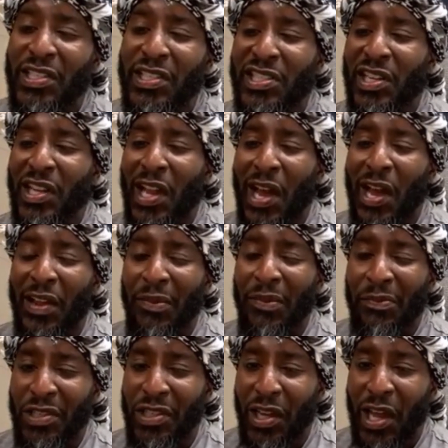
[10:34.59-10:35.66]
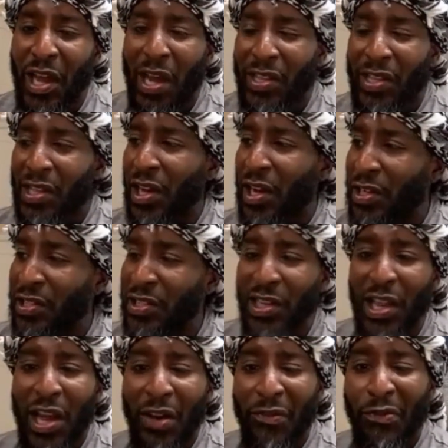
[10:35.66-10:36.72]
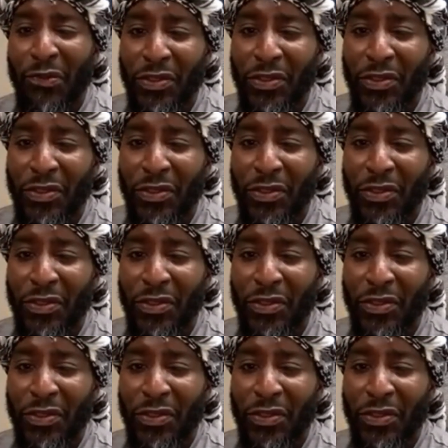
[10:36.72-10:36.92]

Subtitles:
July 3rd